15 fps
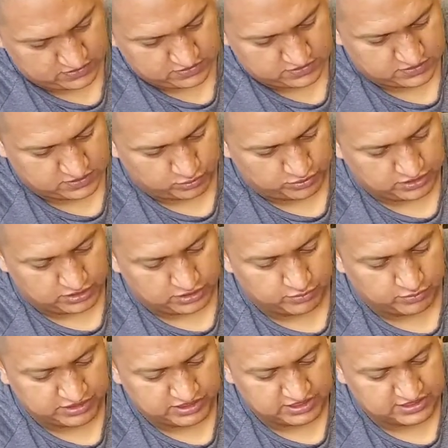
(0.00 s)
So we're done
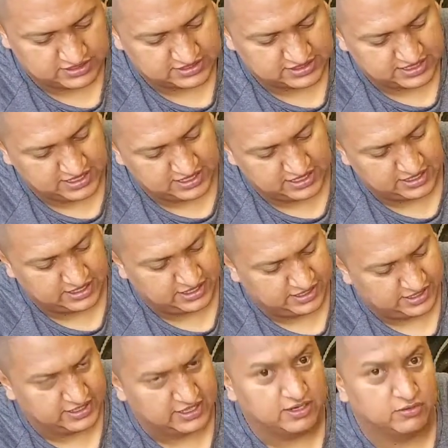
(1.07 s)
with this side,
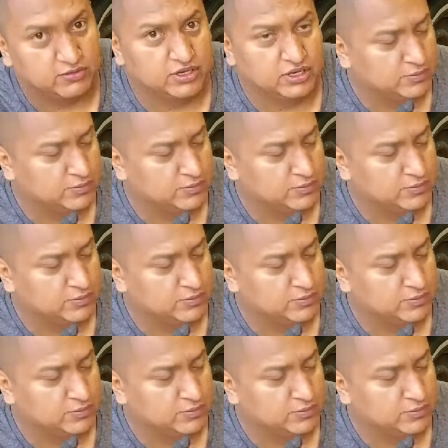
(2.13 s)
and we're gonna